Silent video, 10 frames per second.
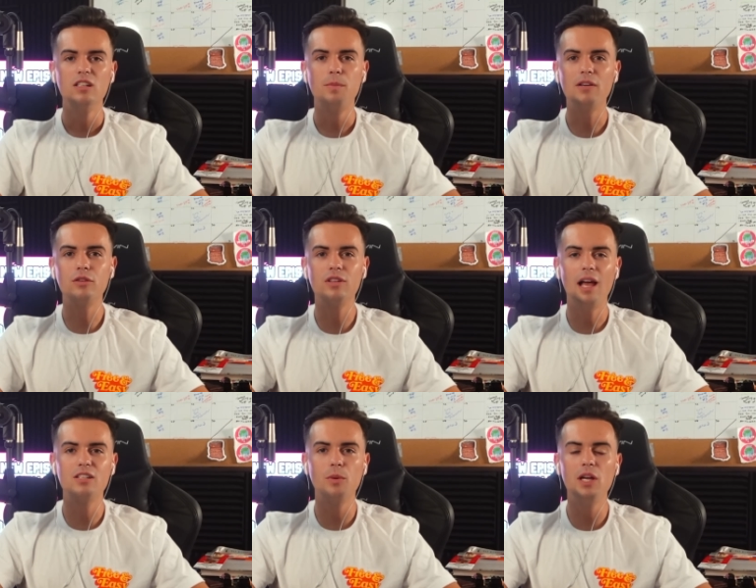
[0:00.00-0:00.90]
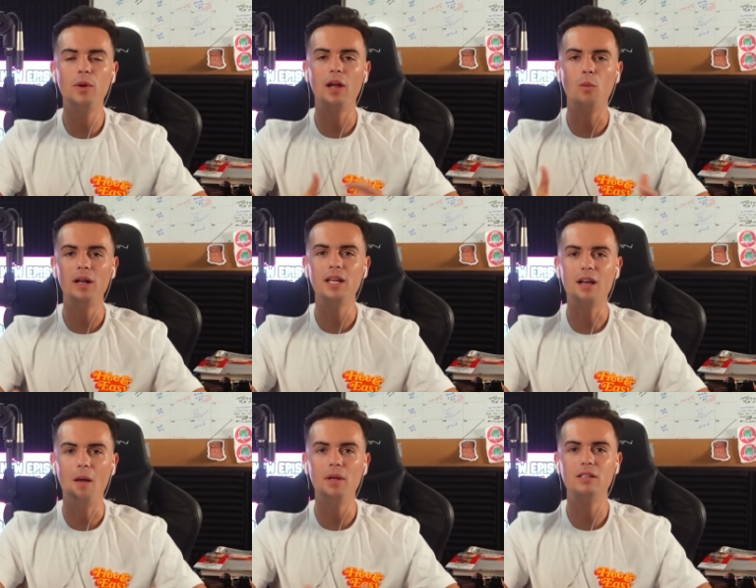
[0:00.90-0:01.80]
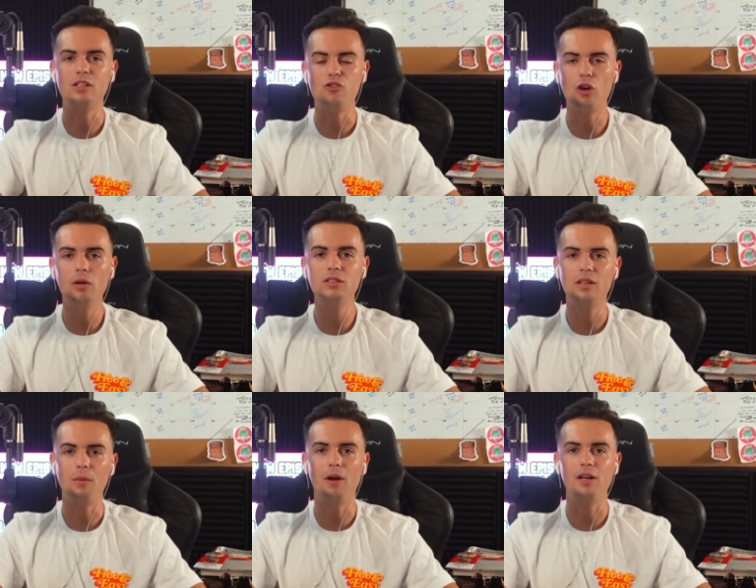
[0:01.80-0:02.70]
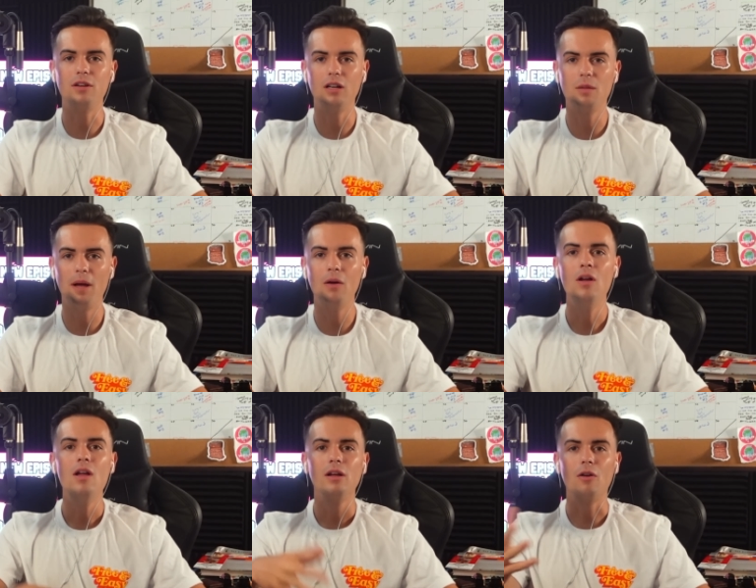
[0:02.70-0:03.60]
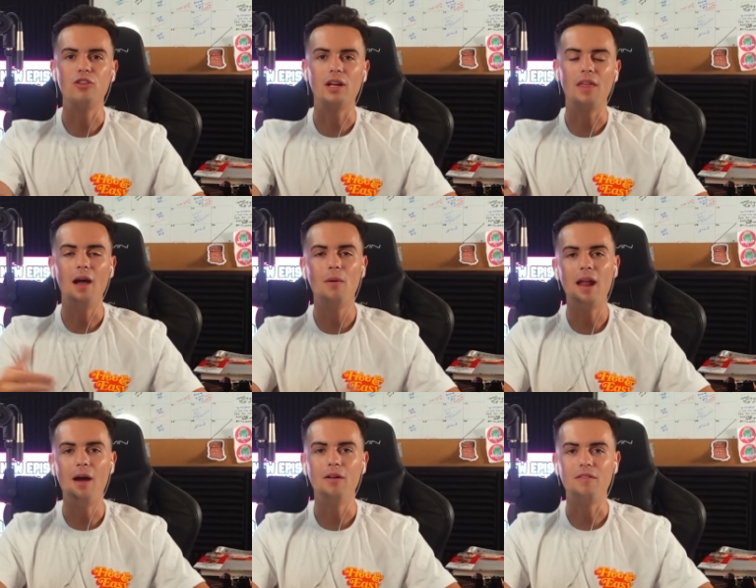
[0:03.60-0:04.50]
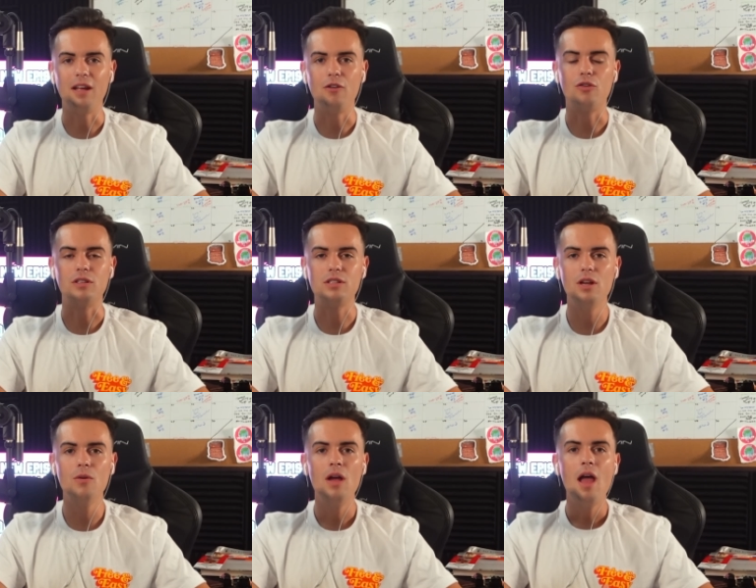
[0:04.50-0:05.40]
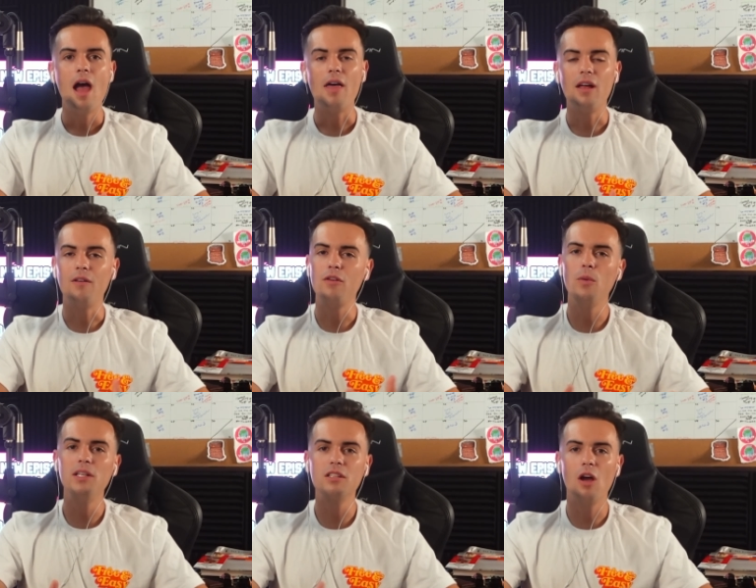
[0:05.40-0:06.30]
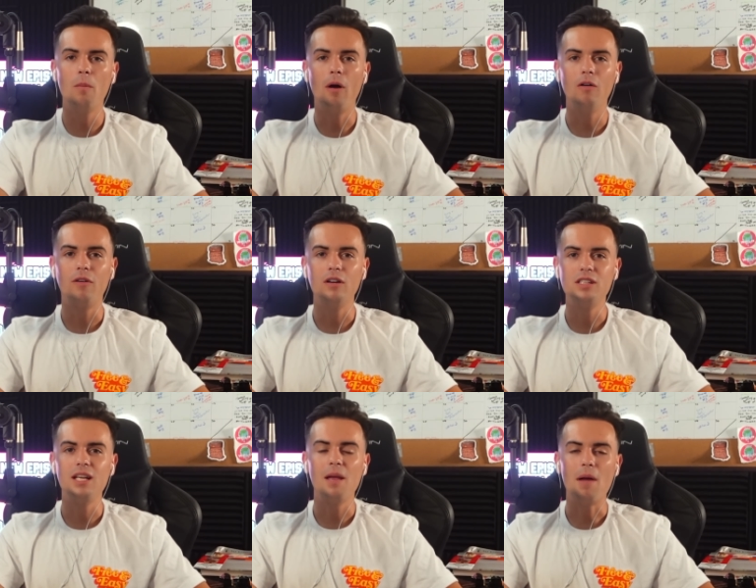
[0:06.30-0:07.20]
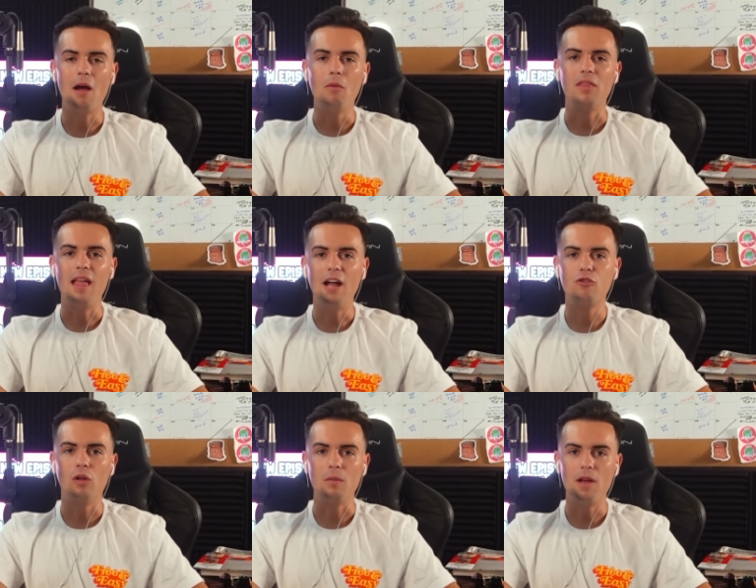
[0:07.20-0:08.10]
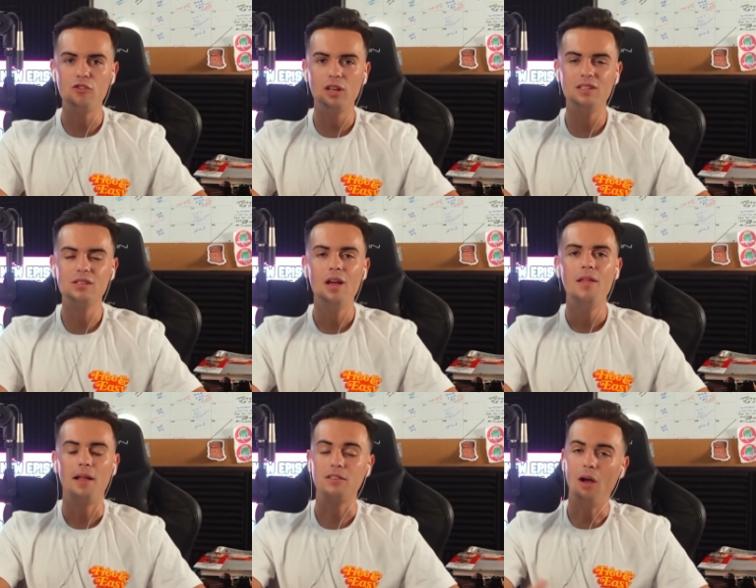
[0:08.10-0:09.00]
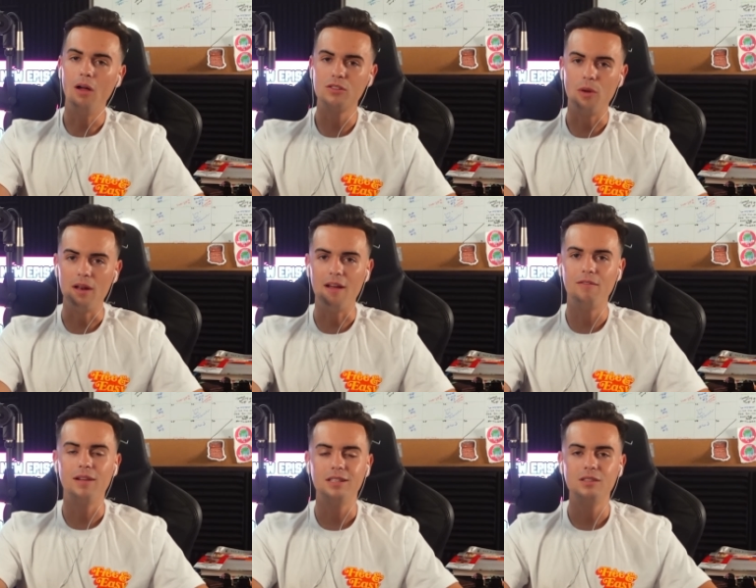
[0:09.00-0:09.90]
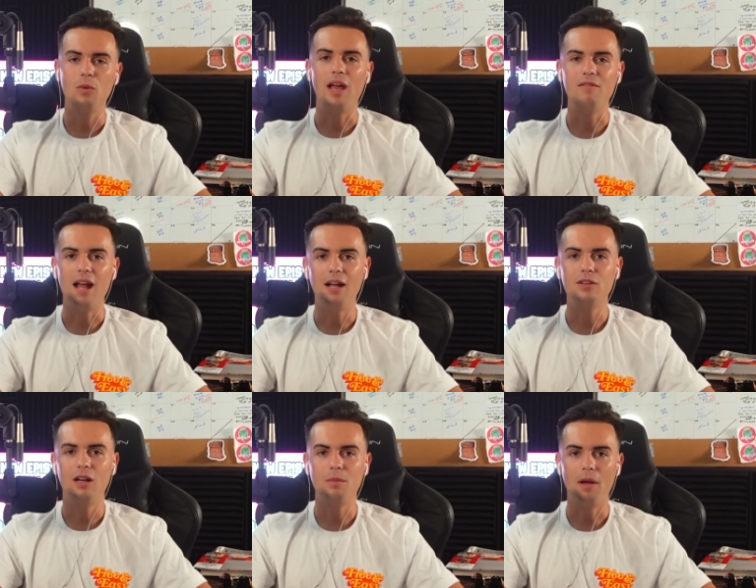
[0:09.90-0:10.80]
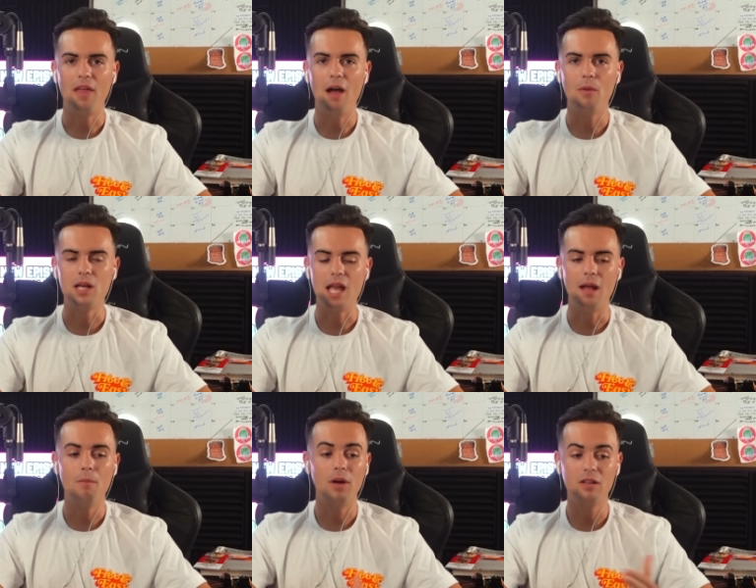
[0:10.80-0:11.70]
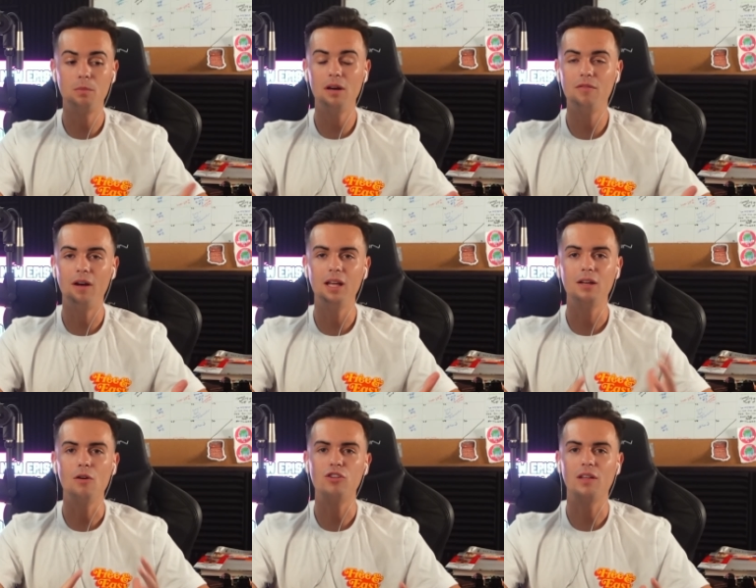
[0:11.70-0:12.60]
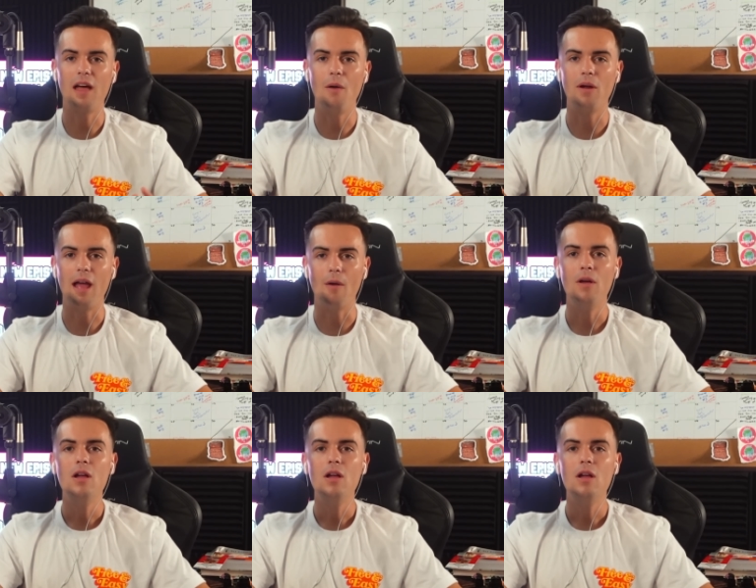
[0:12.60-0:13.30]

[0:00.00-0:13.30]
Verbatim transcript: Specials last week, we had Whitney Cummings and Jokes that we already talked about. Go check that one out if it interests you. And then a few weeks ago, Paul Virzi came out with Nocturnal Admissions. That's also on Netflix. We have not talked about that one yet, but it's pretty funny. Go check that one out.